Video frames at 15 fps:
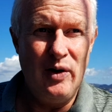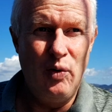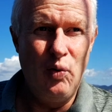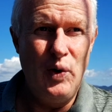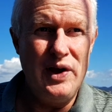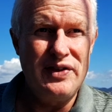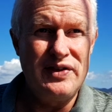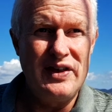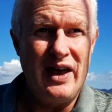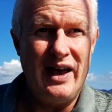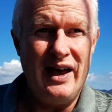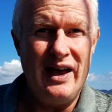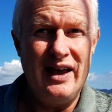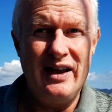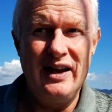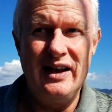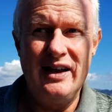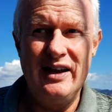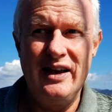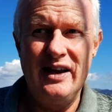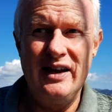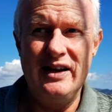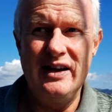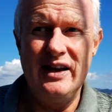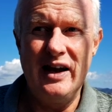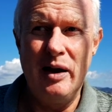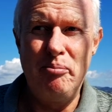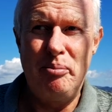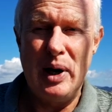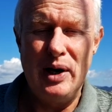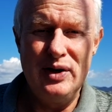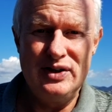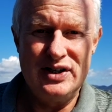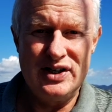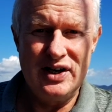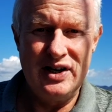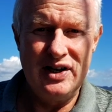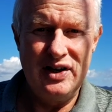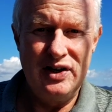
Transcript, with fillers: with uh, a boat,